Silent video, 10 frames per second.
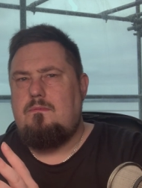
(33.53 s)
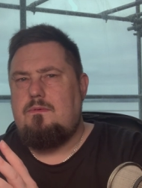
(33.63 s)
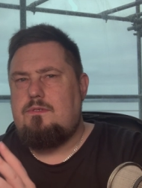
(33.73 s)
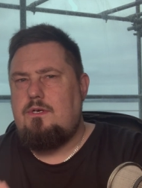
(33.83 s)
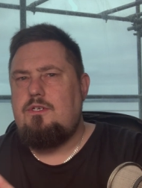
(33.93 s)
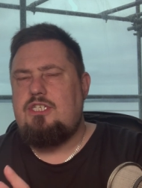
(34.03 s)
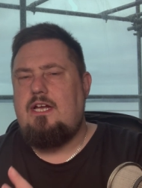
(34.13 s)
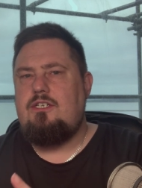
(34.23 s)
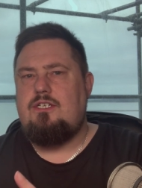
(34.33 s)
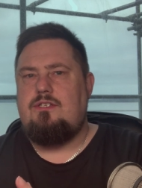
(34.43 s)
search
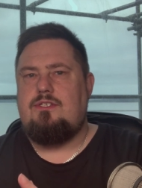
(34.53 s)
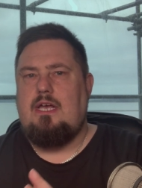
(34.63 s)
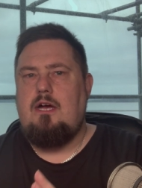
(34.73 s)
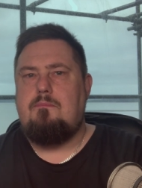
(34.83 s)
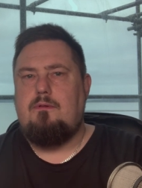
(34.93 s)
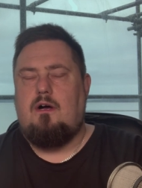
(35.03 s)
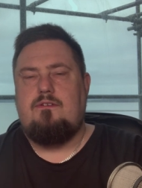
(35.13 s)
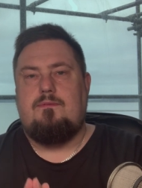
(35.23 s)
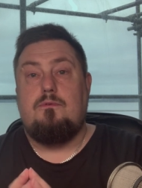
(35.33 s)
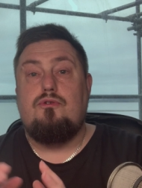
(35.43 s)
engines are
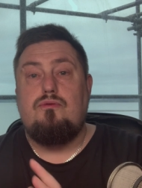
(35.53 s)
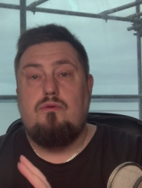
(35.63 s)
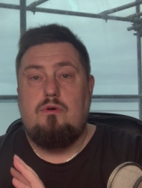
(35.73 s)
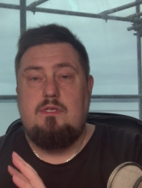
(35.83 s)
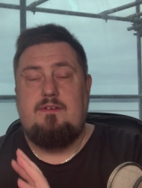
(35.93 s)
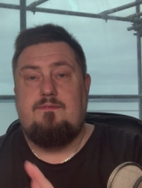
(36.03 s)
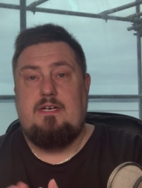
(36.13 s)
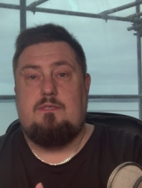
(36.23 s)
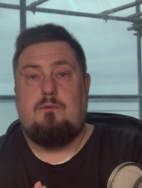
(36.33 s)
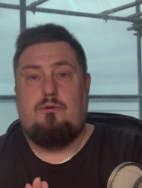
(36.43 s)
blocked from crawling
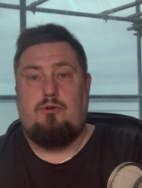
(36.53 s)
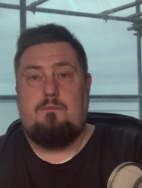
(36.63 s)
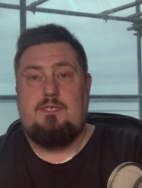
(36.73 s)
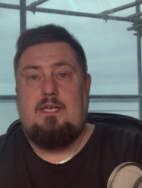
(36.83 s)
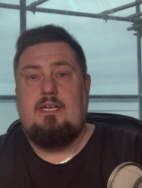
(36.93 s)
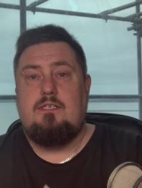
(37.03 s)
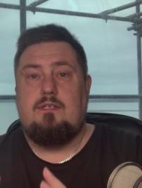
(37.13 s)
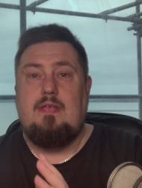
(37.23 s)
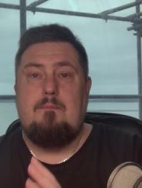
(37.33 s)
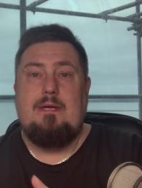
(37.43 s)
Facebook groups.
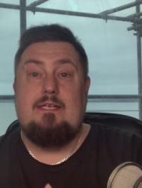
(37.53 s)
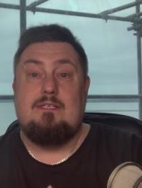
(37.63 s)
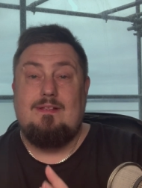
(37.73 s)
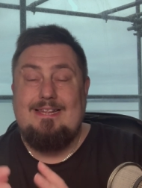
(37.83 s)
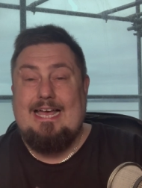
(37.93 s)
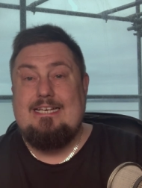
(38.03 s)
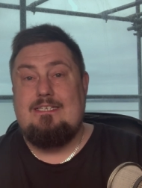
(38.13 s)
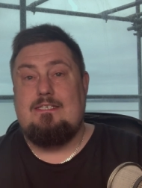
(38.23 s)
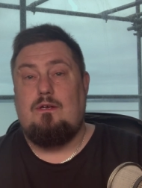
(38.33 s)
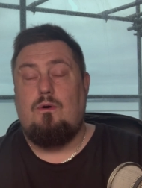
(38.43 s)
So that means
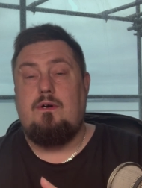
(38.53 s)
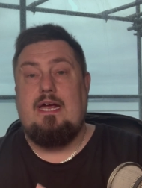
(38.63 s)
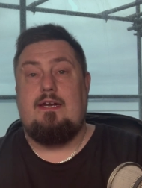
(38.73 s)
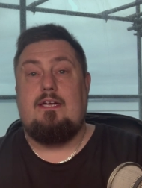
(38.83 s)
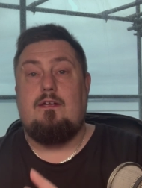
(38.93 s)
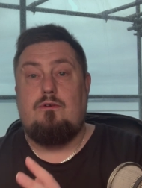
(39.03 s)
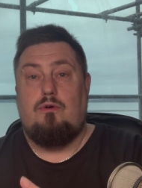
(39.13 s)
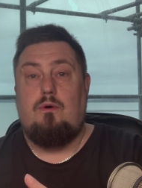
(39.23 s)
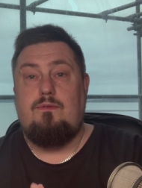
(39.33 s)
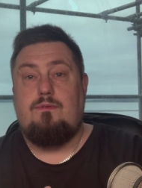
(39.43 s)
less organic
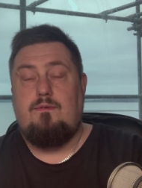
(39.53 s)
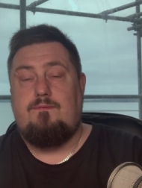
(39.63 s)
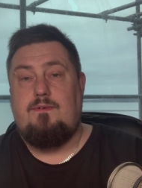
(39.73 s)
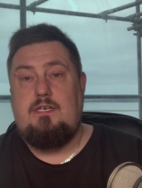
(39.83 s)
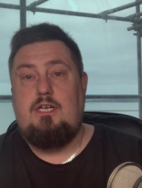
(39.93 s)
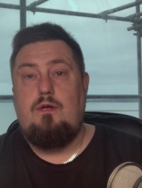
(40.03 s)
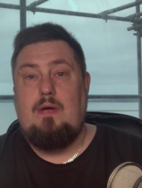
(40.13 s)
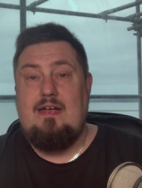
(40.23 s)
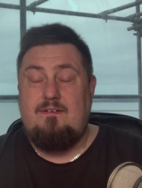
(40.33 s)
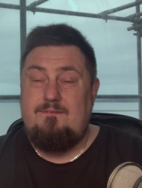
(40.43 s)
growth for
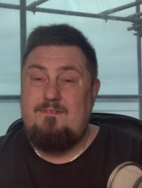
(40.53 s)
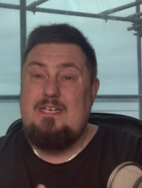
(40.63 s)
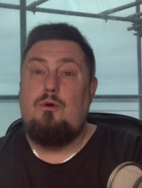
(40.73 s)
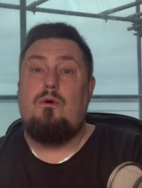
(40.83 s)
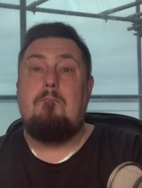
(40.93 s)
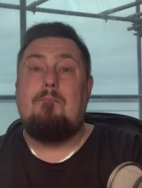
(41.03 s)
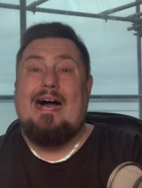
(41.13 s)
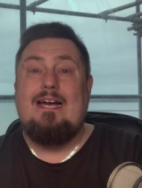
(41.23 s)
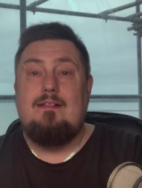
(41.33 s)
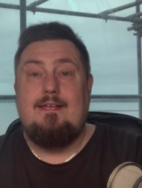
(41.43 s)
you and fewer
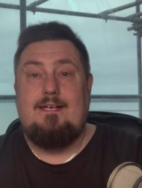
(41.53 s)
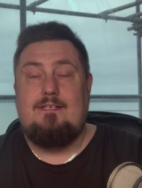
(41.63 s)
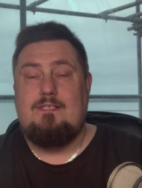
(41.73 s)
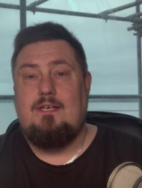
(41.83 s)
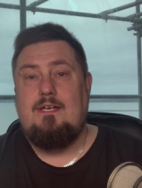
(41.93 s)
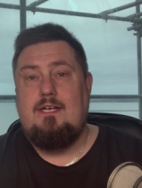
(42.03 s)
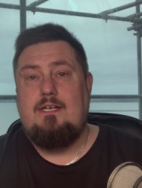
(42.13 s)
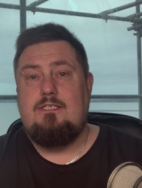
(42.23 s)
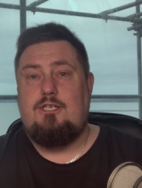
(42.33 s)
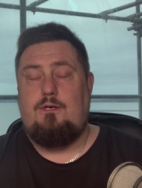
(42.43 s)
backlinks
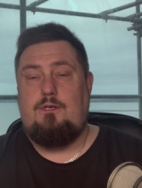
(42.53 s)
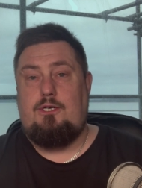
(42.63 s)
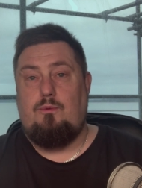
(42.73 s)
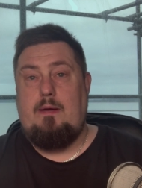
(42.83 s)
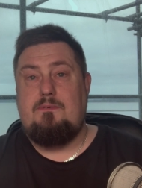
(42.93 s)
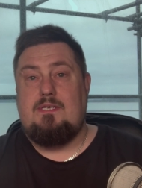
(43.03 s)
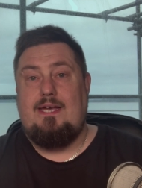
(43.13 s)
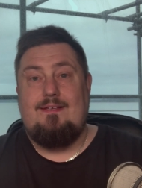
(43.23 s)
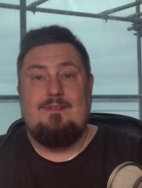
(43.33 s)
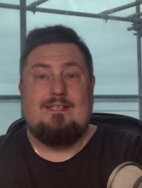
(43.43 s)
to your
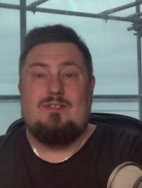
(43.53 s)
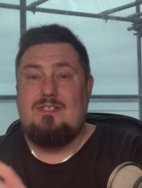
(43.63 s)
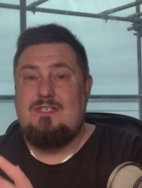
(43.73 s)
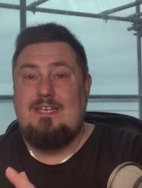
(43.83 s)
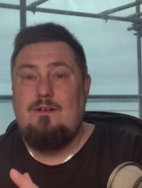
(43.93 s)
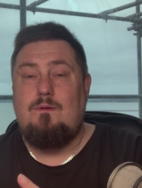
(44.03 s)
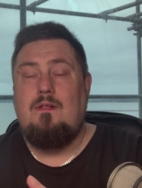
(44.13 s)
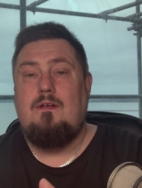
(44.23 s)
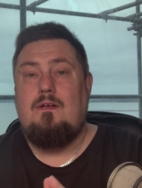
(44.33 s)
website. And that's still